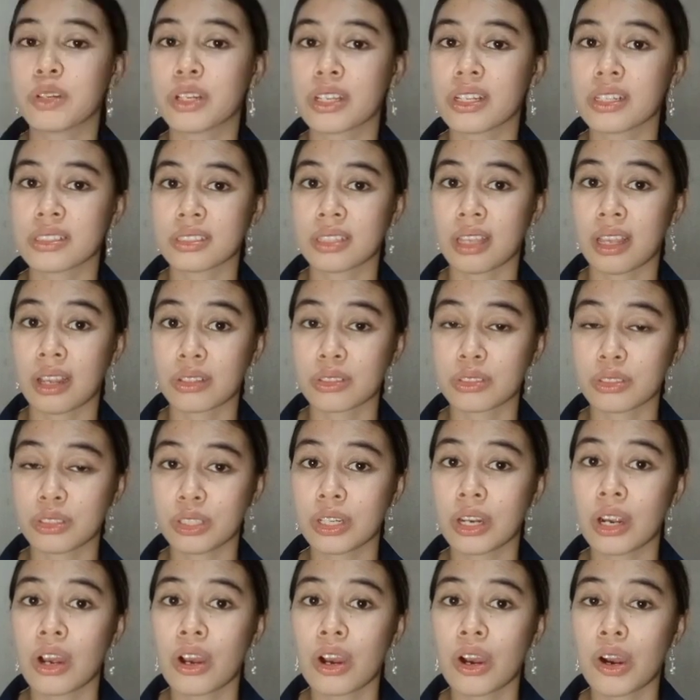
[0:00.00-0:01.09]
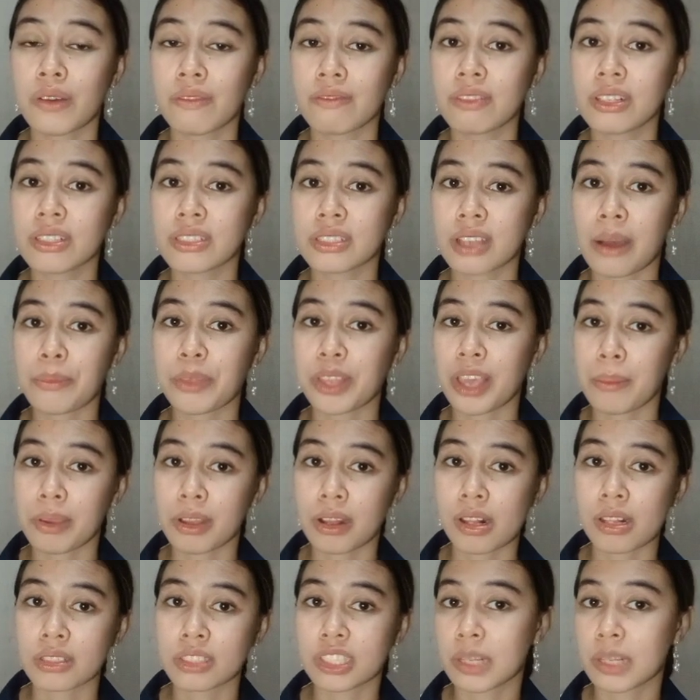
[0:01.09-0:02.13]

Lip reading: working sector of these chemical